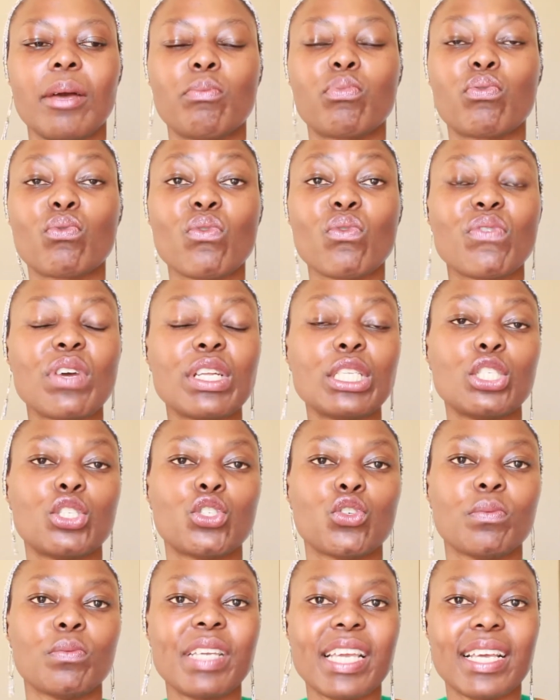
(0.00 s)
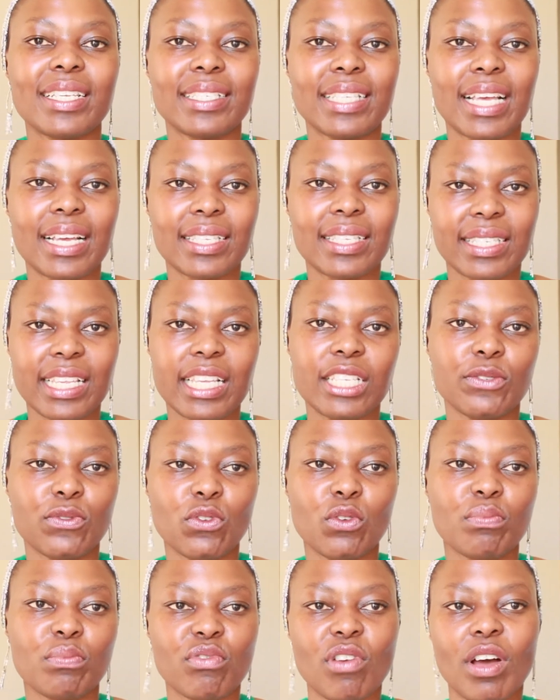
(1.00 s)
proven to be a
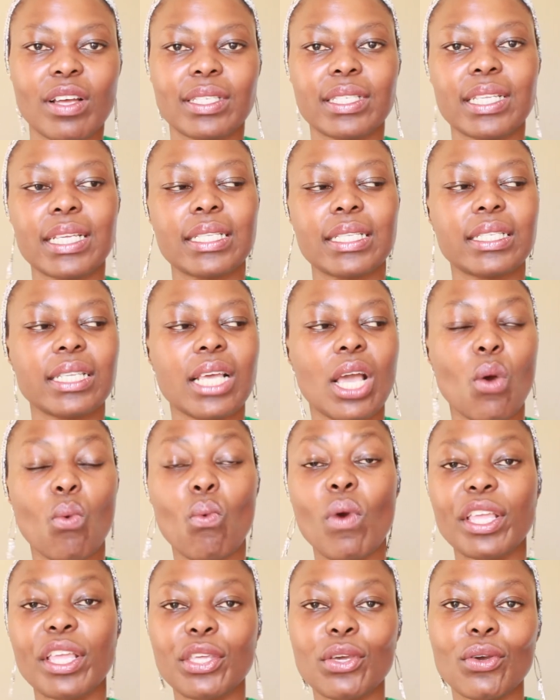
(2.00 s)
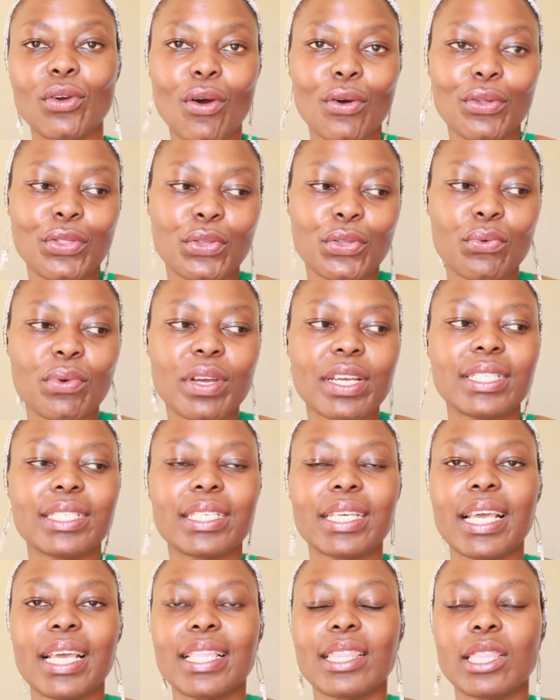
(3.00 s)
successful process, when you go through it,